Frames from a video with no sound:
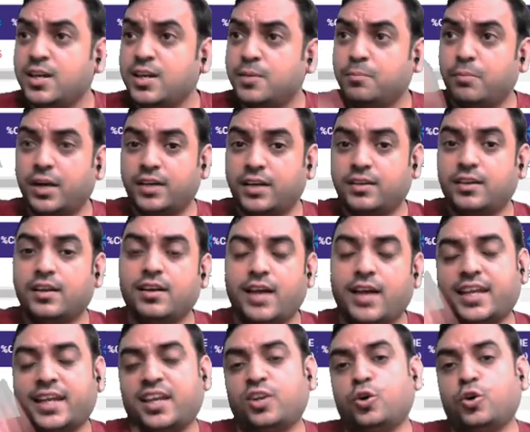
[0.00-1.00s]
But I
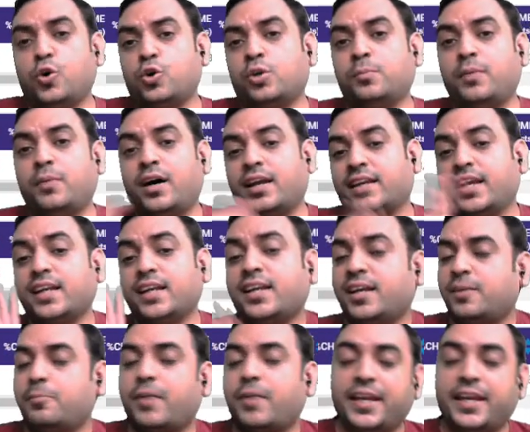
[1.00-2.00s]
can go to market
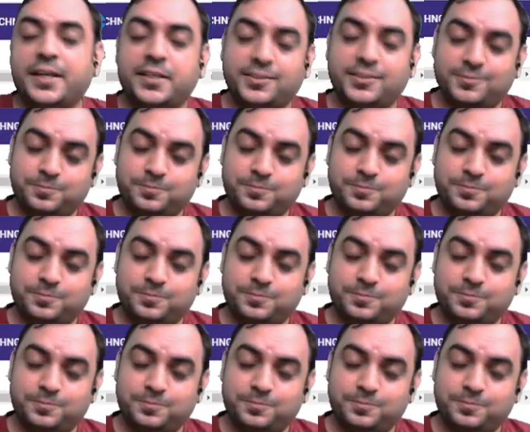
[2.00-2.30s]
and buy it.